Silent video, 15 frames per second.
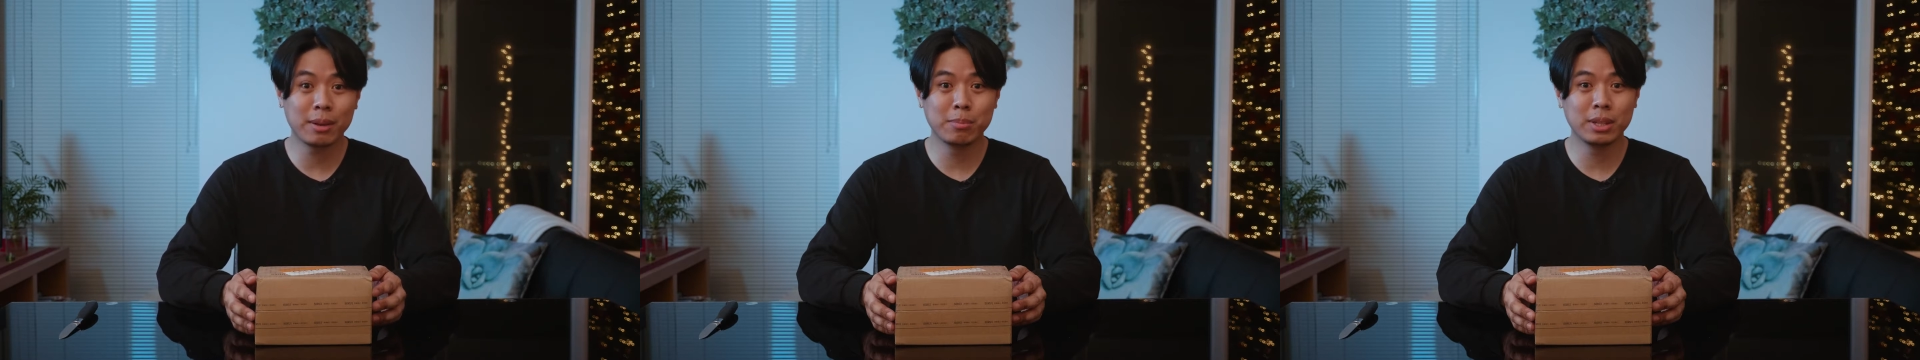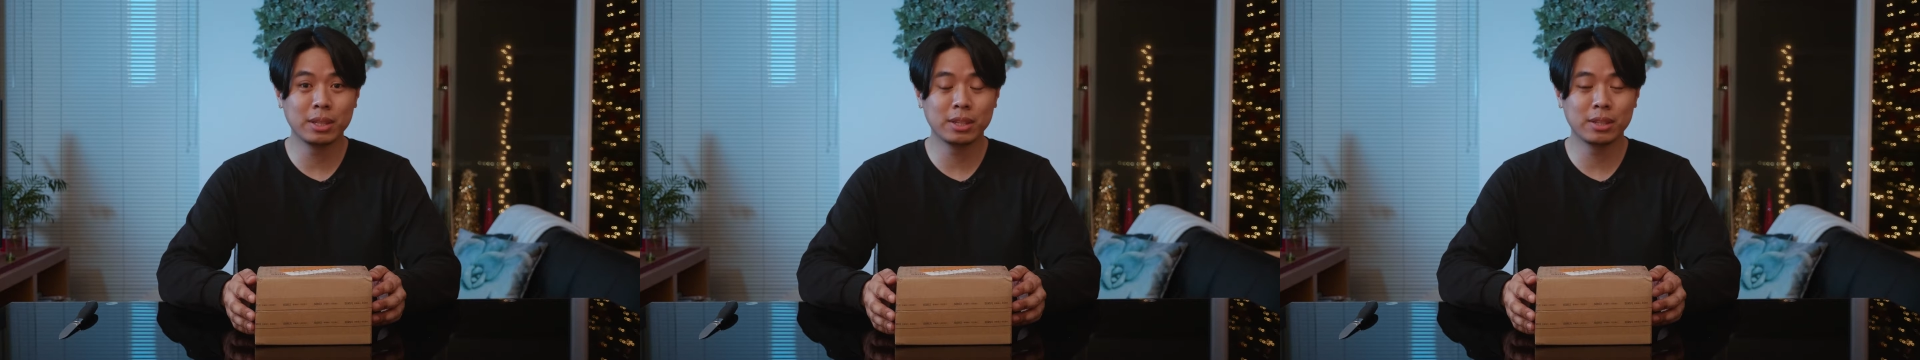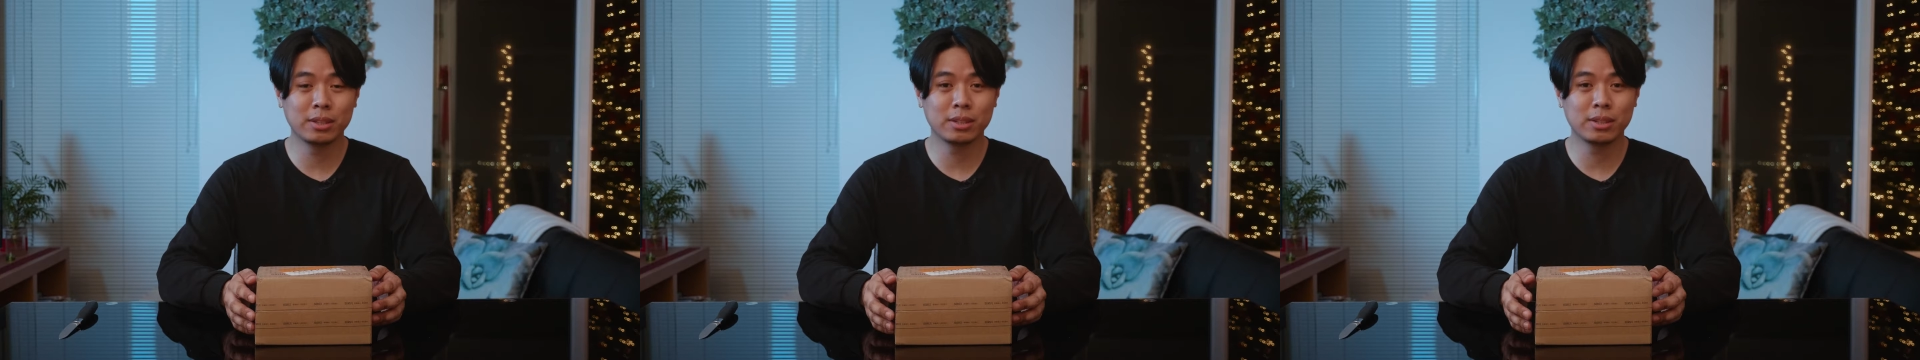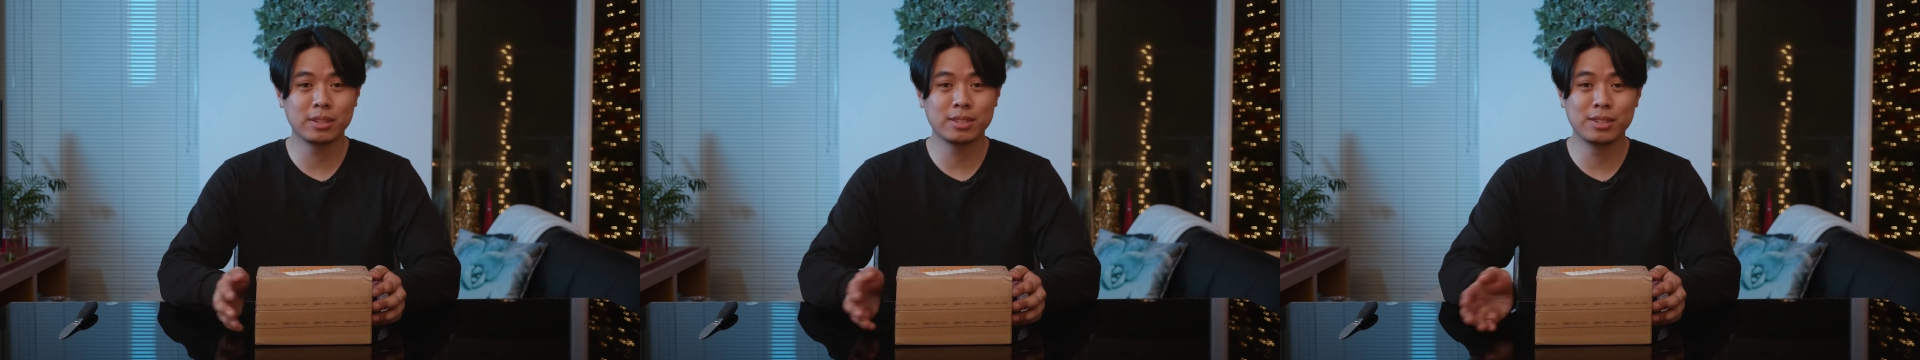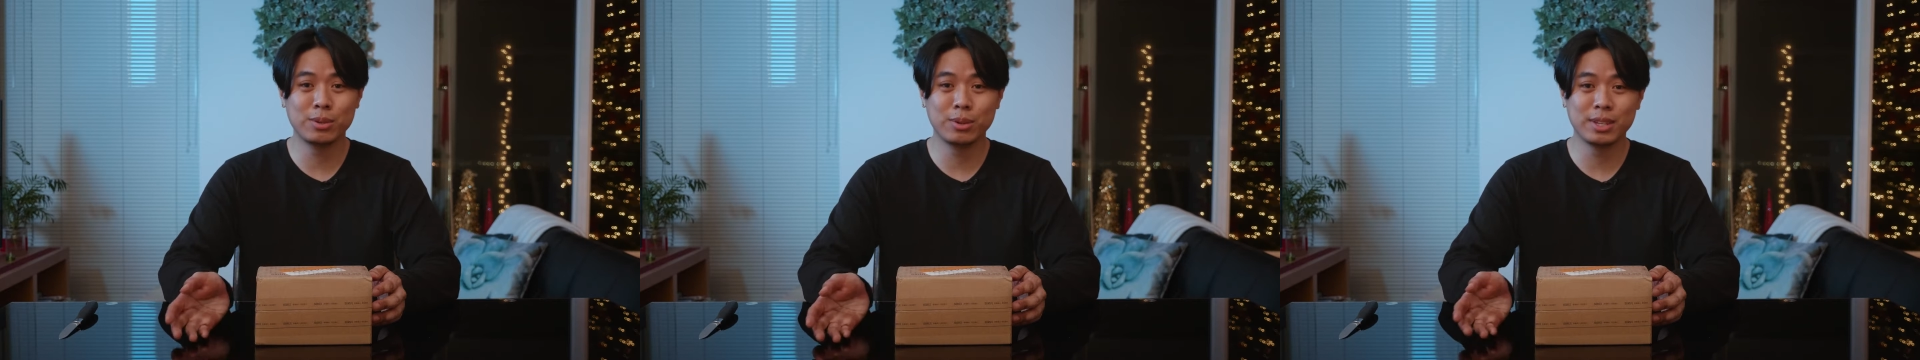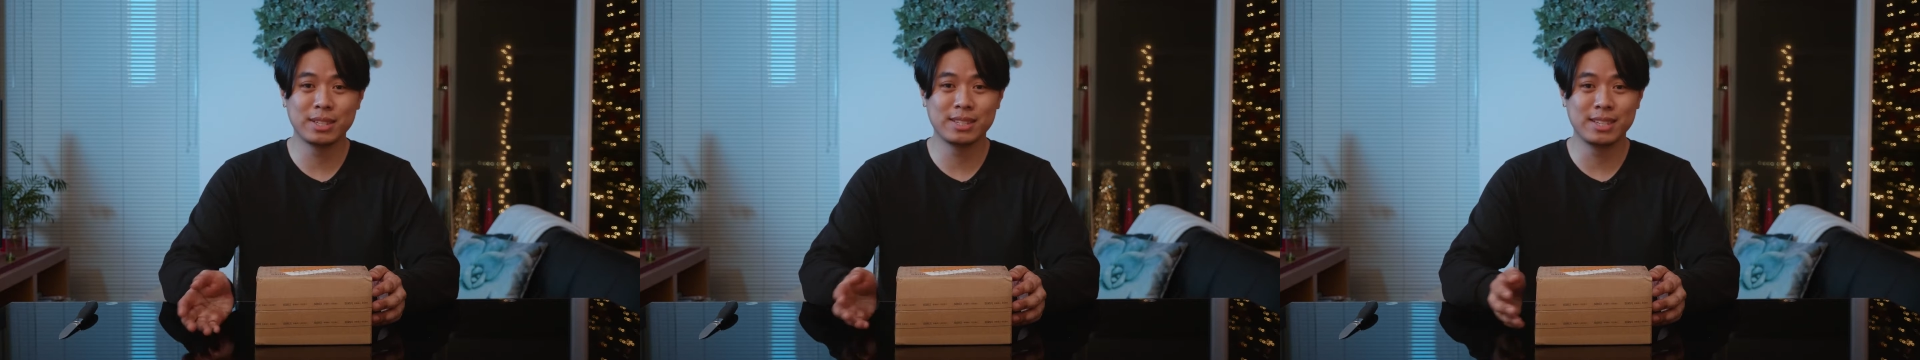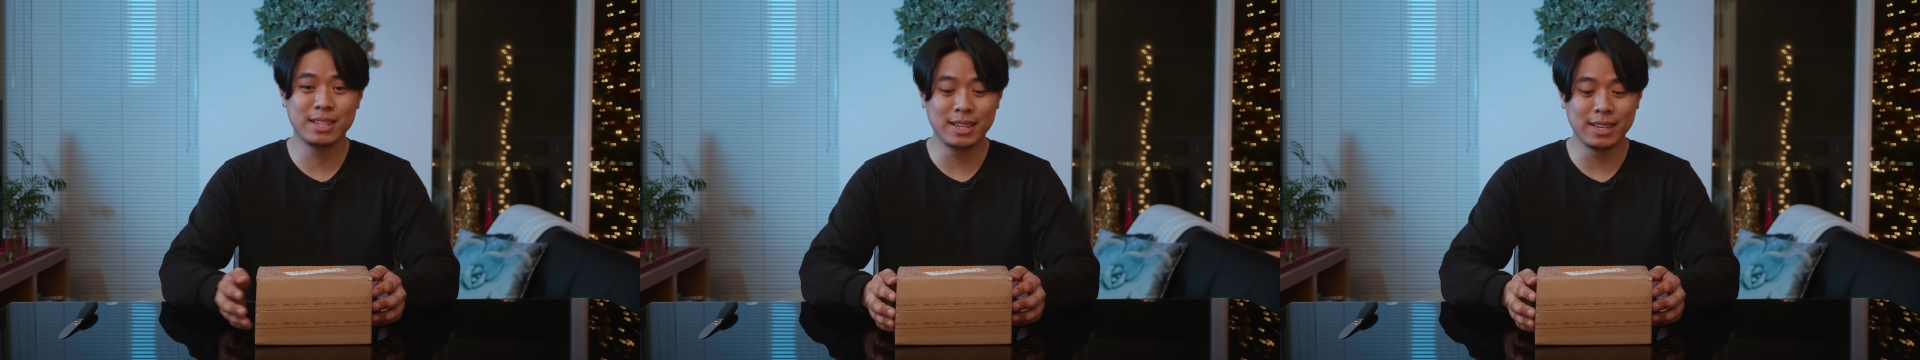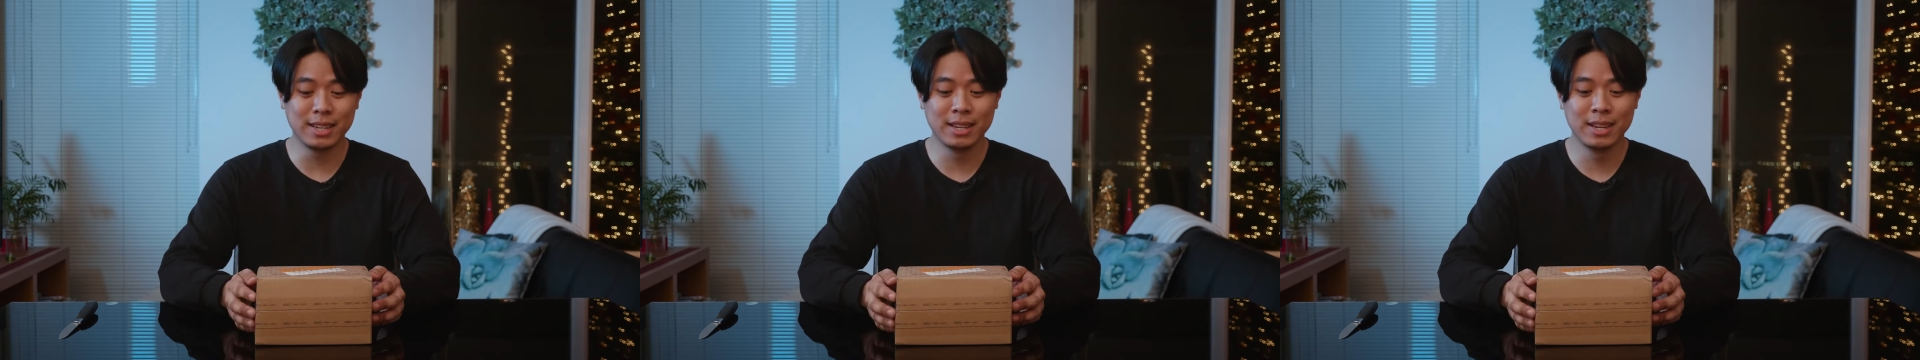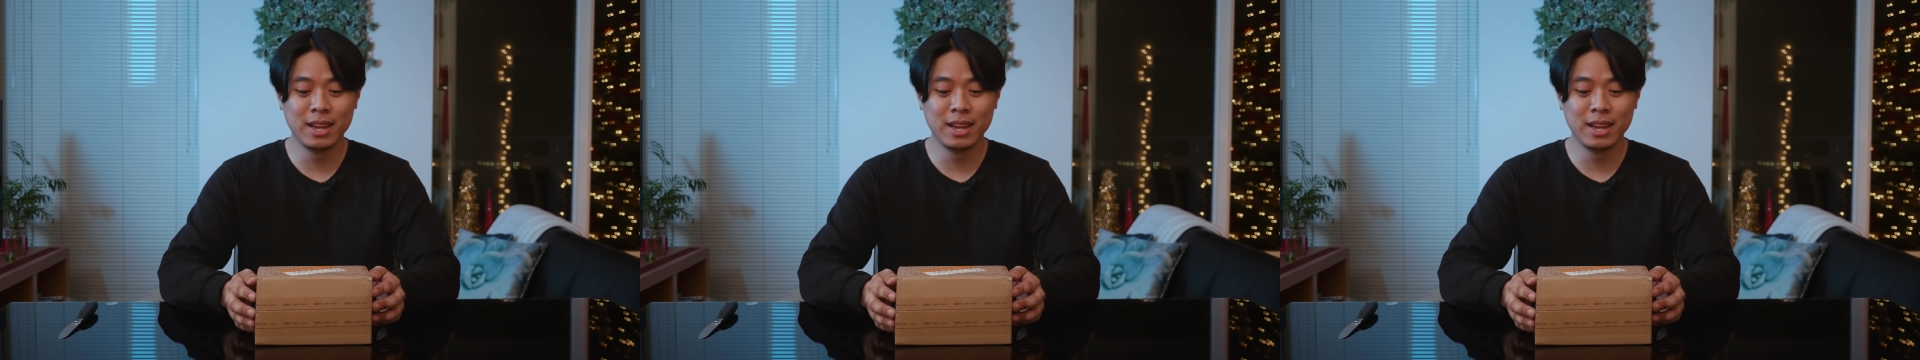million USD.